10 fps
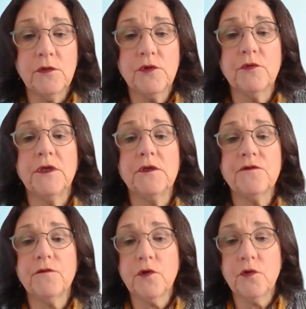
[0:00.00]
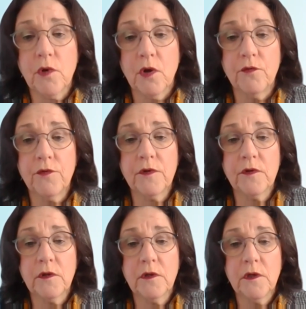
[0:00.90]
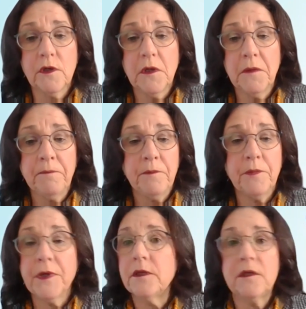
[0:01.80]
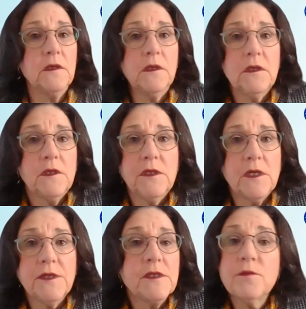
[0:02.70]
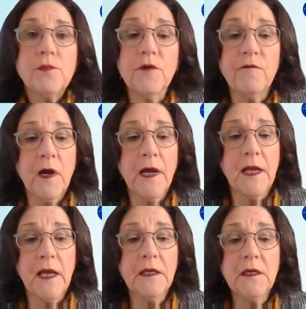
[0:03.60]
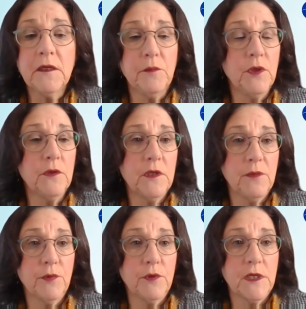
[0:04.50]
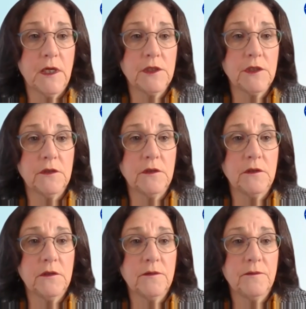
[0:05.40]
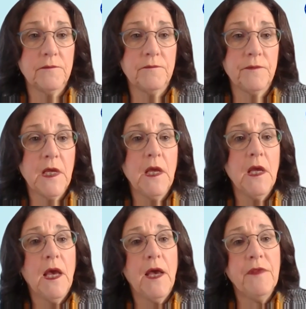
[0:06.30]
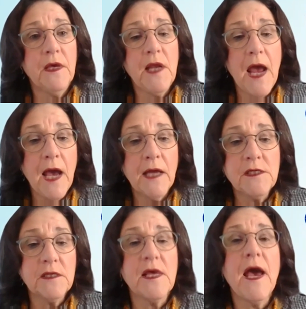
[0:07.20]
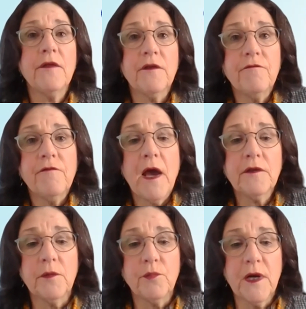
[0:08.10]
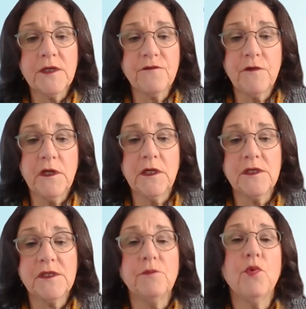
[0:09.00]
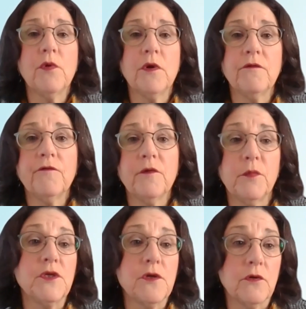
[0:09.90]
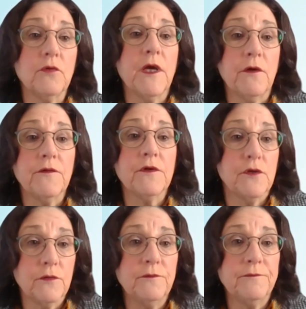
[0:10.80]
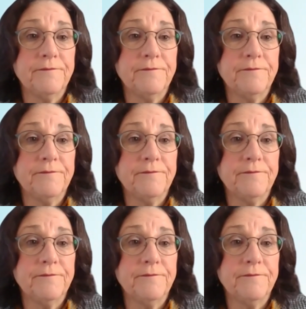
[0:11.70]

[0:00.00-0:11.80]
nutrients for growth, but it doesn't provide any immunity protection. And then add to that the fact that breastfeeding is important for maternal health too.